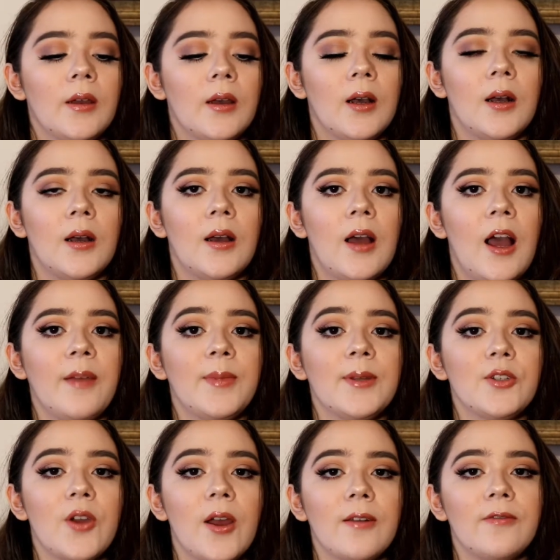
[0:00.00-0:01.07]
I've been
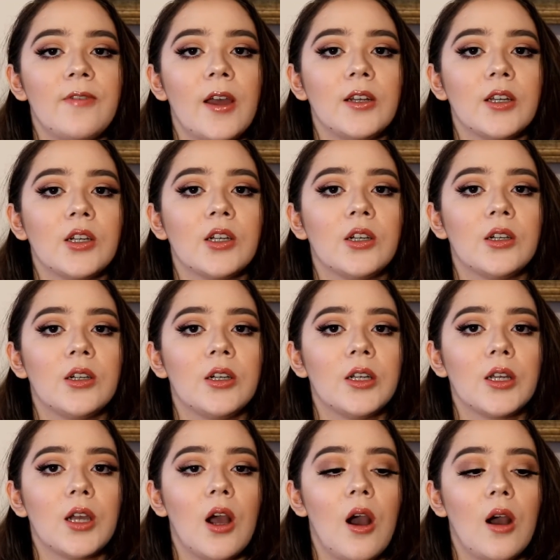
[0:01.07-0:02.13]
trying to find a
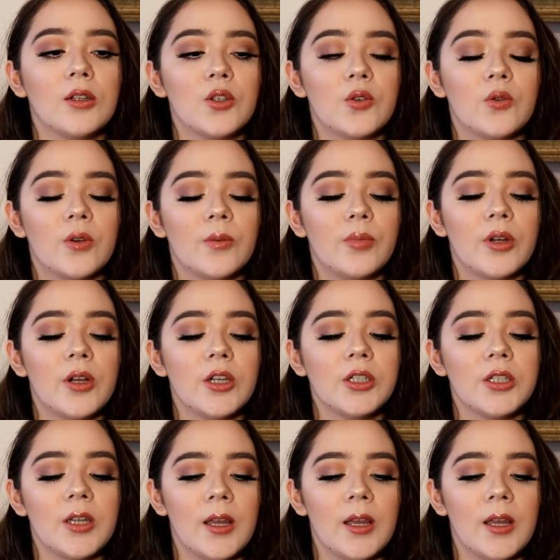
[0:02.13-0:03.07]
good contour brush,